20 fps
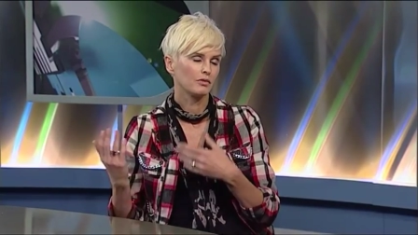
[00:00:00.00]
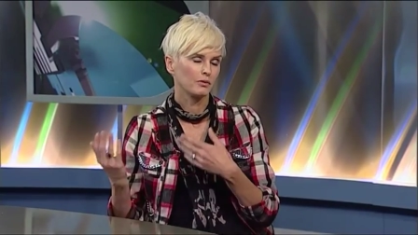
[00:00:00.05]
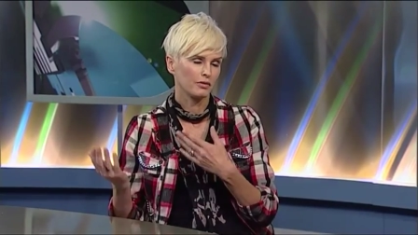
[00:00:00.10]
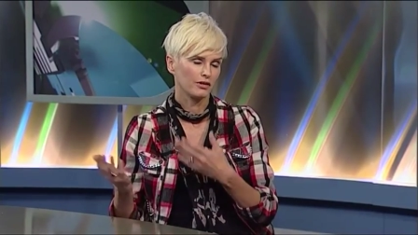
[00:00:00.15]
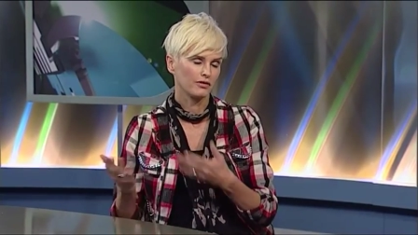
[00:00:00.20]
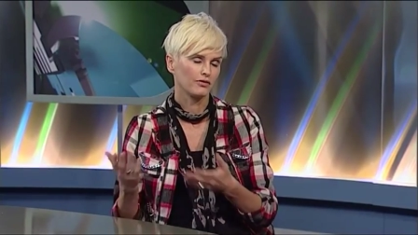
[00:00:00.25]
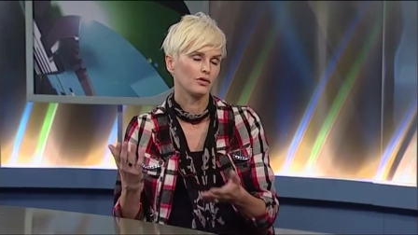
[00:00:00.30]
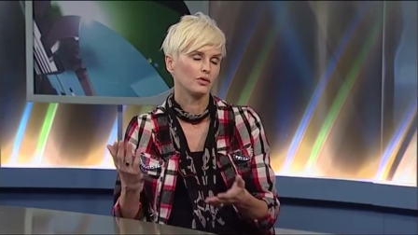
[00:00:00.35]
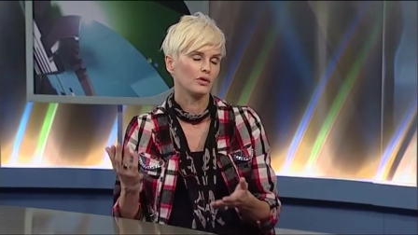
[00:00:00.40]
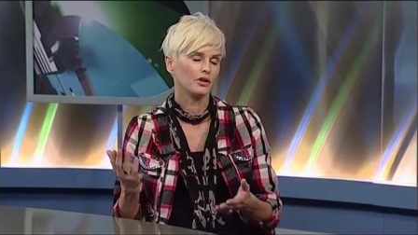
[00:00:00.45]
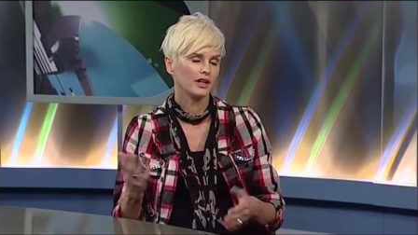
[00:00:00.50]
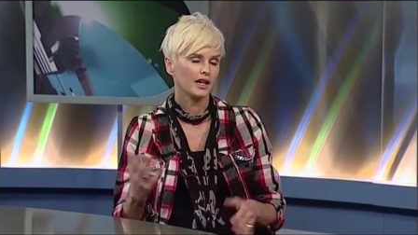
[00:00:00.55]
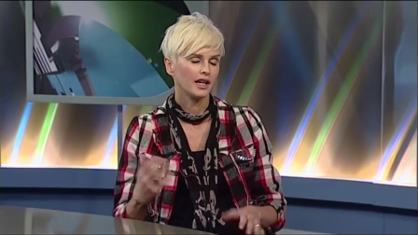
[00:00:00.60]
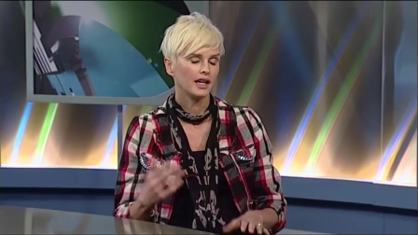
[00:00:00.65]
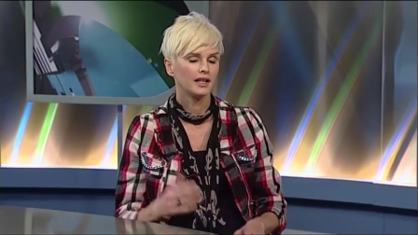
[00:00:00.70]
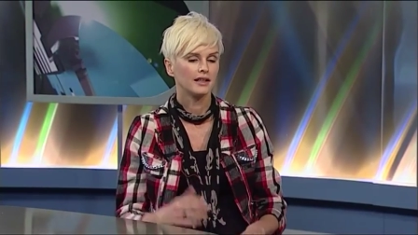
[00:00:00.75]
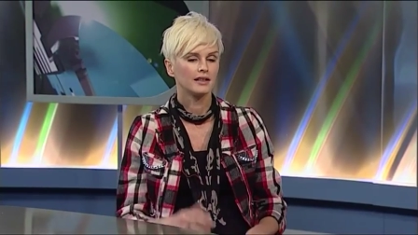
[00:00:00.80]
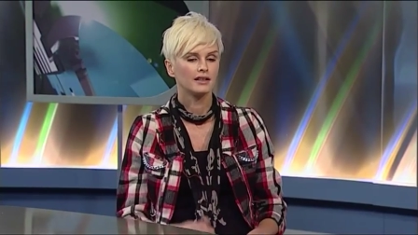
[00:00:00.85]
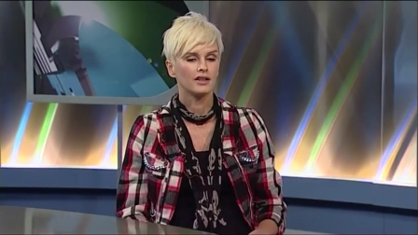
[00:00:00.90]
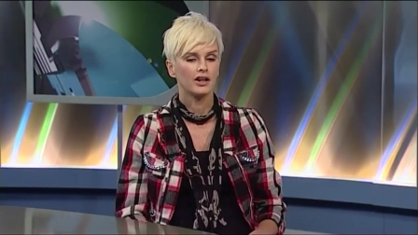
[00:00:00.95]
before,
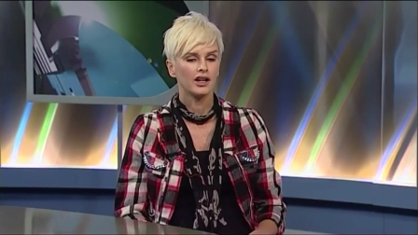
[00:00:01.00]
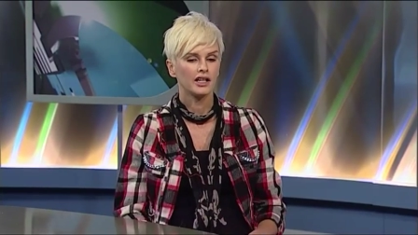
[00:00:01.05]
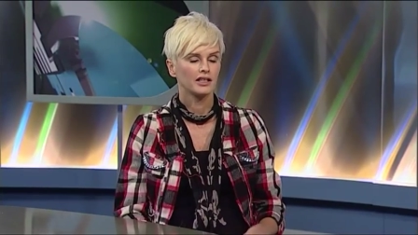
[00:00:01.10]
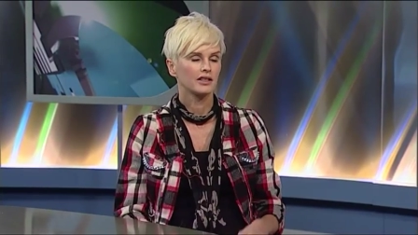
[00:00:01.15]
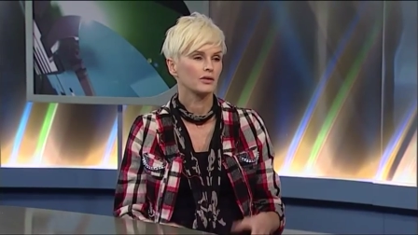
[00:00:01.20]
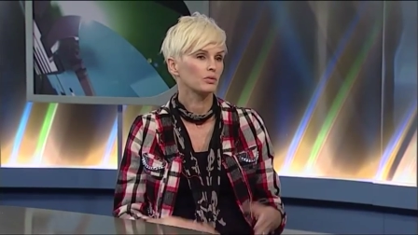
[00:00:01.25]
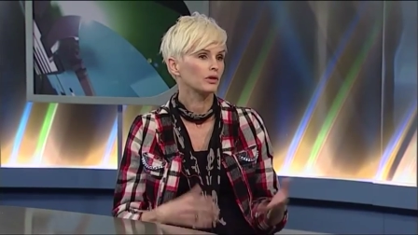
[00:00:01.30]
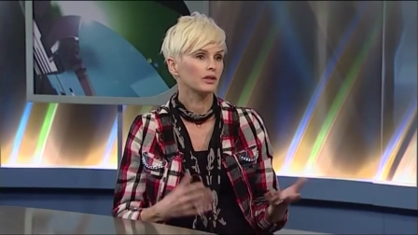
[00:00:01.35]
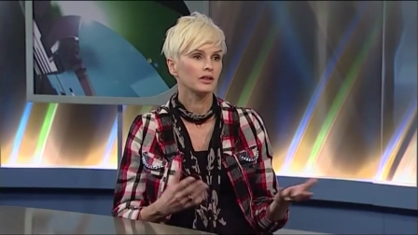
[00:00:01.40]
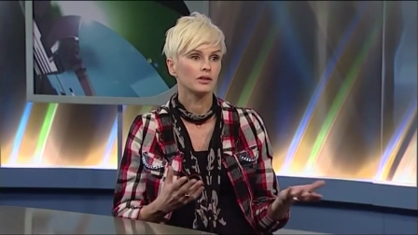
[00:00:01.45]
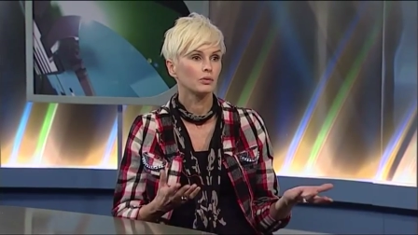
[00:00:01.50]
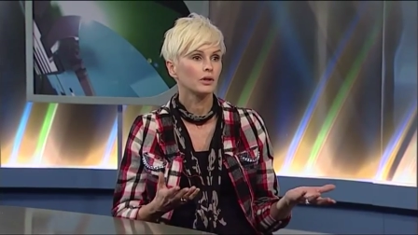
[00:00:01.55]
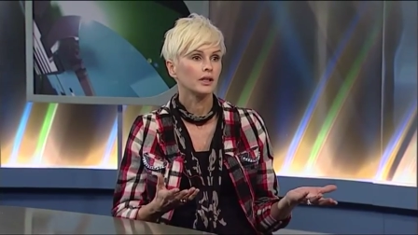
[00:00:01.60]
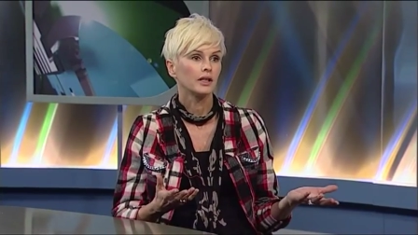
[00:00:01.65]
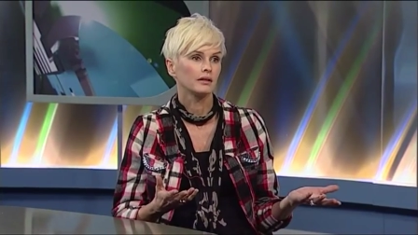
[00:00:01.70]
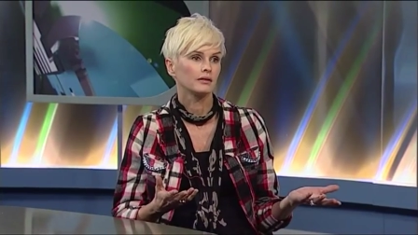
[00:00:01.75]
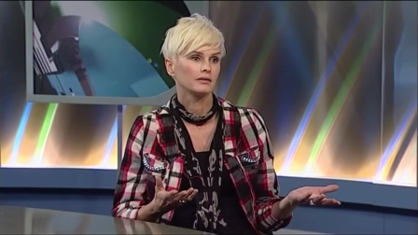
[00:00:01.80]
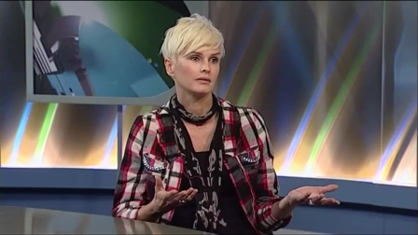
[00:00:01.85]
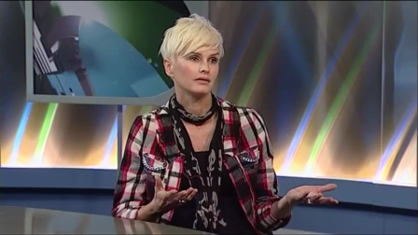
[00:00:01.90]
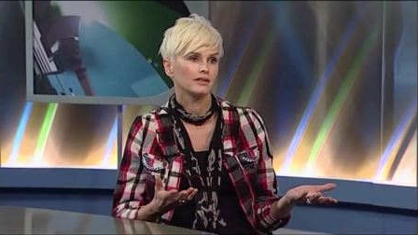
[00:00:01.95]
and I just wanted to win
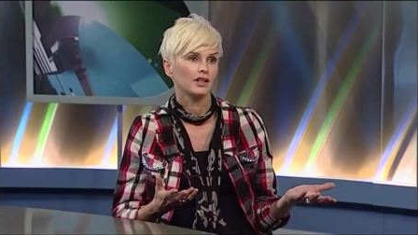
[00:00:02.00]
it.